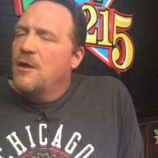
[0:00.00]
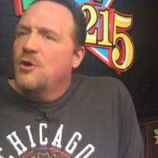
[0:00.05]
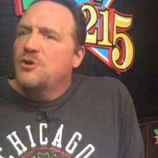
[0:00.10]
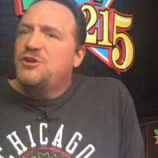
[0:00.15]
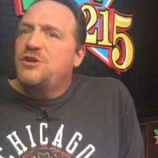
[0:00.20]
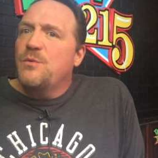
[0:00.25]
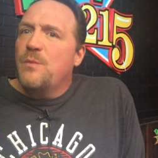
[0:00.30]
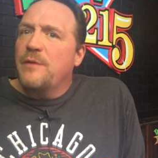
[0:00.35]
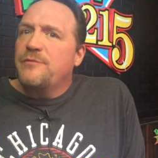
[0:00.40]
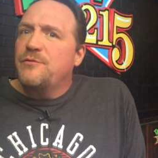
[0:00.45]

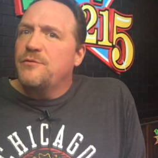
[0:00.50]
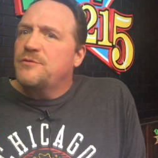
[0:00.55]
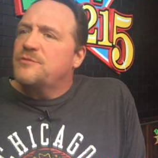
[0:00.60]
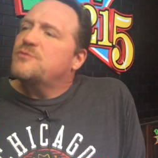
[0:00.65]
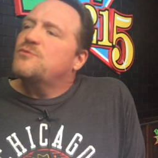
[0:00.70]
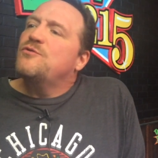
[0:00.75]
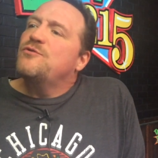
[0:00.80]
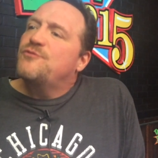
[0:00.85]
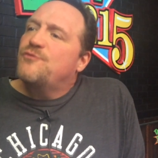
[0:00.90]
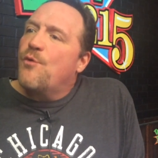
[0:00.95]
she went through the
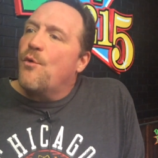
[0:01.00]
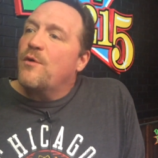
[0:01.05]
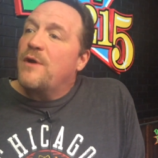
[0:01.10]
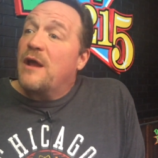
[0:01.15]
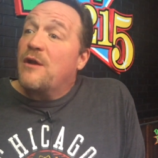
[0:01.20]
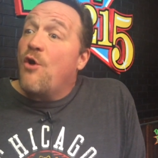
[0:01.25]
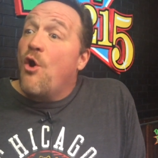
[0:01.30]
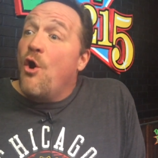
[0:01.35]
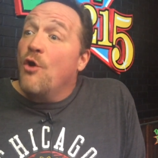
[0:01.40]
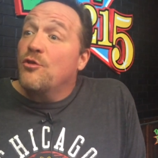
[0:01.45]
school, tore
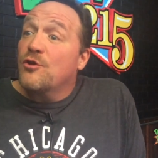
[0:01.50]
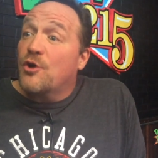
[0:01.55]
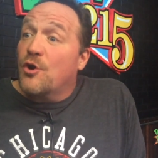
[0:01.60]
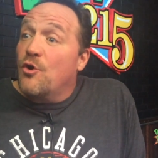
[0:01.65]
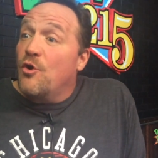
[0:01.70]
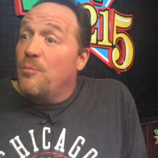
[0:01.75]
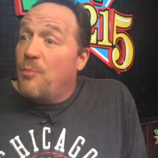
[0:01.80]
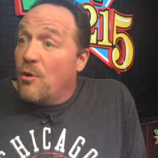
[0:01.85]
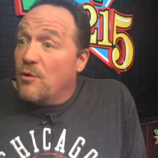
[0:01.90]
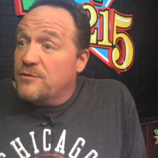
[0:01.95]
down all the
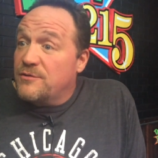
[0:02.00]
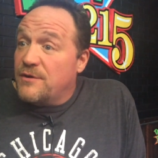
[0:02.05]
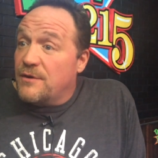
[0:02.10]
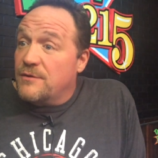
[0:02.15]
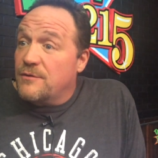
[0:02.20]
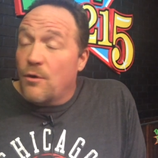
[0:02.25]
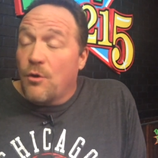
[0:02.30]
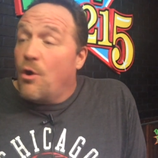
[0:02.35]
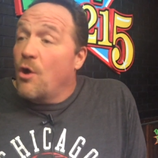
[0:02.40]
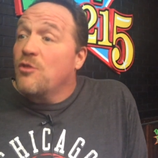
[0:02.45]
girl
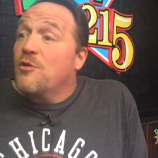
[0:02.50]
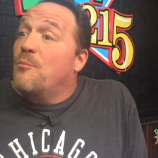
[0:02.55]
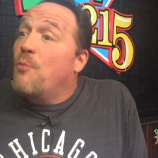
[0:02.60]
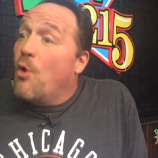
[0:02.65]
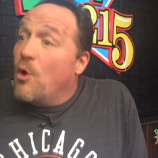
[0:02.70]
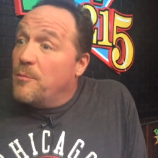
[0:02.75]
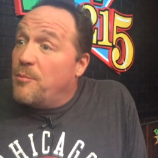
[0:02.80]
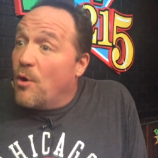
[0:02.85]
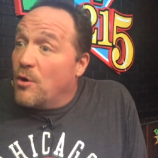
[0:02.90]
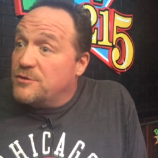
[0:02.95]
posters or all the
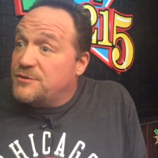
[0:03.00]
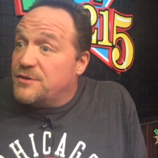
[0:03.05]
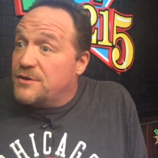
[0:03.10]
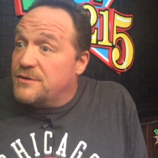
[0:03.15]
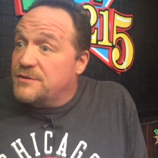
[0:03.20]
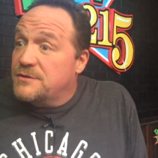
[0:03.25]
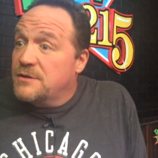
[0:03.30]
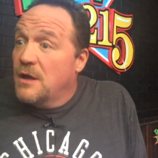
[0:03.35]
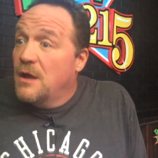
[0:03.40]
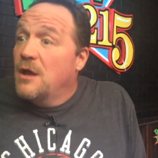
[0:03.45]
boy uh-huh.
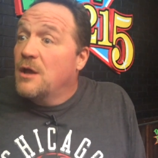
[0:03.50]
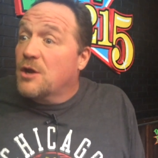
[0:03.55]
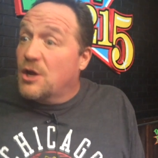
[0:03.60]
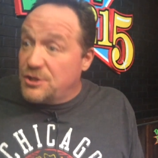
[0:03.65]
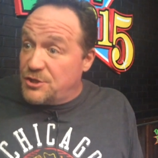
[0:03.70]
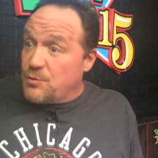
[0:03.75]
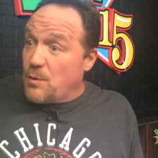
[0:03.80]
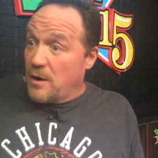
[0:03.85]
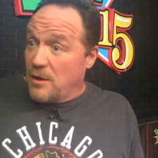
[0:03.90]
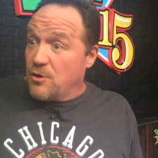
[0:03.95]
posters
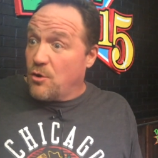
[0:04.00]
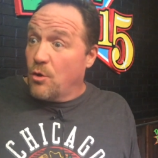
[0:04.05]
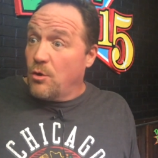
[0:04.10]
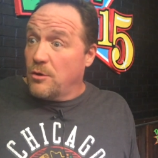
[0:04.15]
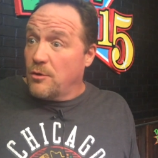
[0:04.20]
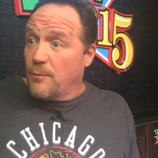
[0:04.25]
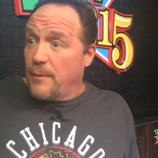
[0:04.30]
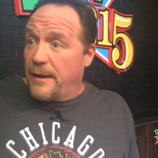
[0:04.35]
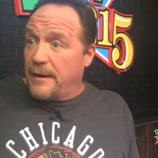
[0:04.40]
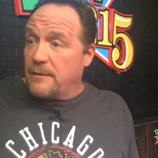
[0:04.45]
because she wanted the
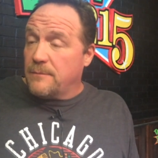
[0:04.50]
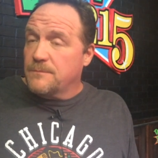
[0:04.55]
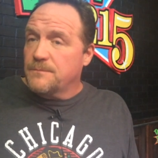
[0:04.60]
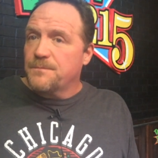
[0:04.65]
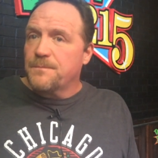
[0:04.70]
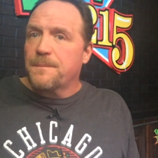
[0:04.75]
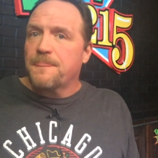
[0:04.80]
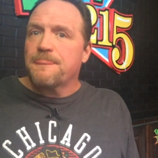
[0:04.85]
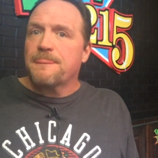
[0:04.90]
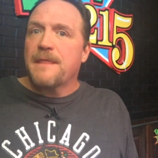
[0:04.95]
girl to win,
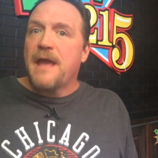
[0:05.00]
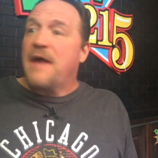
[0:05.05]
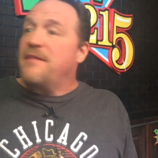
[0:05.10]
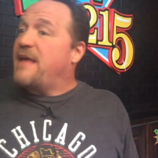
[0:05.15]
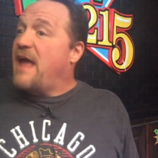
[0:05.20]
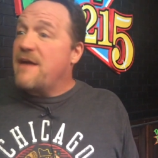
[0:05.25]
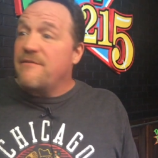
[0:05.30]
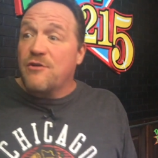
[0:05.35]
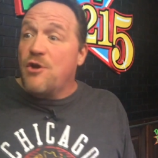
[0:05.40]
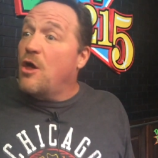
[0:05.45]
uh-huh. and
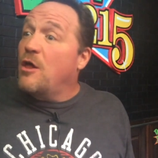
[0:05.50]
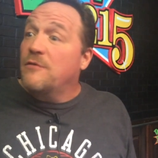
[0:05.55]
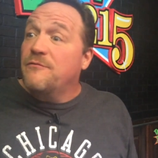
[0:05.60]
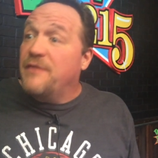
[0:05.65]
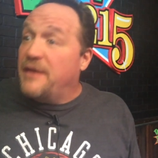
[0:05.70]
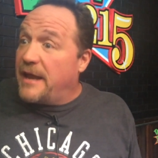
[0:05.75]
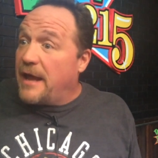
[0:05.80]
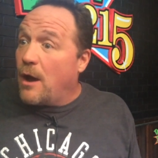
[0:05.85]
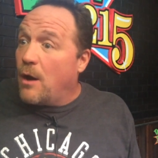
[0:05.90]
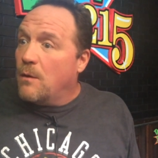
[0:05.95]
they have it all on
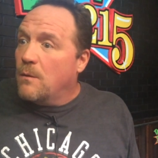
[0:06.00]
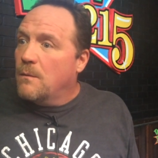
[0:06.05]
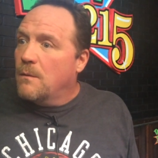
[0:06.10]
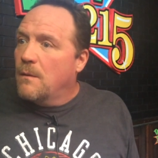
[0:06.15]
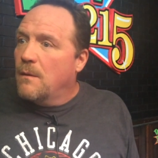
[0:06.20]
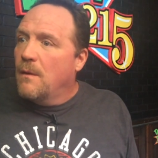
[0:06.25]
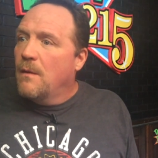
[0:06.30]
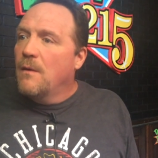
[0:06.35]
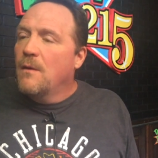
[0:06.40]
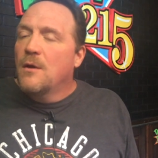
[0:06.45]
video.
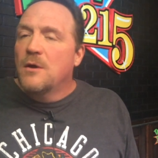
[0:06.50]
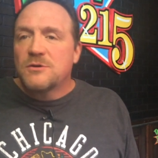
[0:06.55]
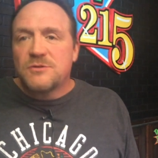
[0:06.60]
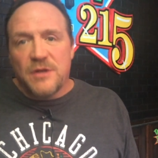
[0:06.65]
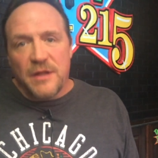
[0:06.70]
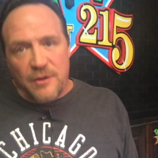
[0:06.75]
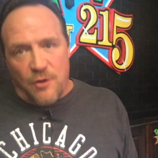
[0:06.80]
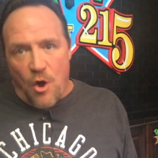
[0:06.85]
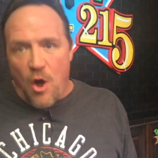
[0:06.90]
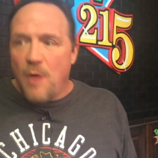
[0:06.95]
Uh-huh.
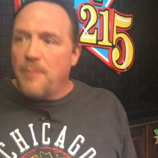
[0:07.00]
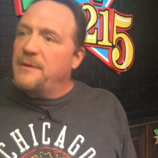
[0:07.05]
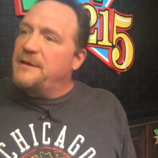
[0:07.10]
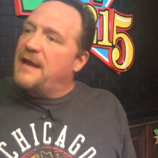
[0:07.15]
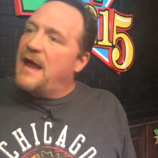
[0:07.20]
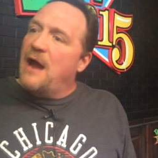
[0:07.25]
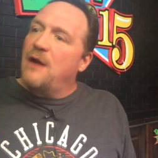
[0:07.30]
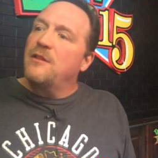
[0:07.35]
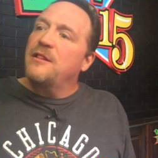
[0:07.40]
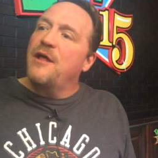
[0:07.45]
So they call me
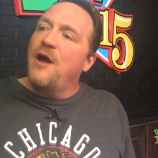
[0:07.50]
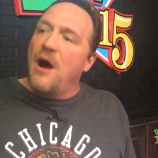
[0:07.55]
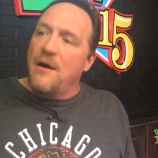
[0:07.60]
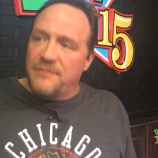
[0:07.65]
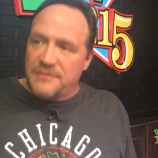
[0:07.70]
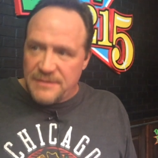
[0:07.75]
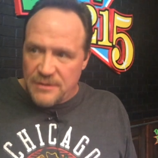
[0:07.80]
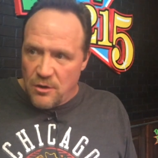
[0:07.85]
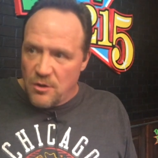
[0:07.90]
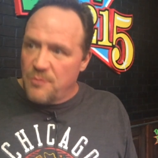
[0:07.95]
down to the
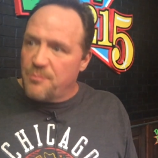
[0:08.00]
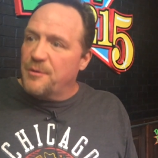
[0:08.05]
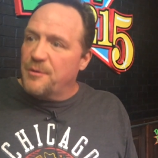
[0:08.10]
office. I go to the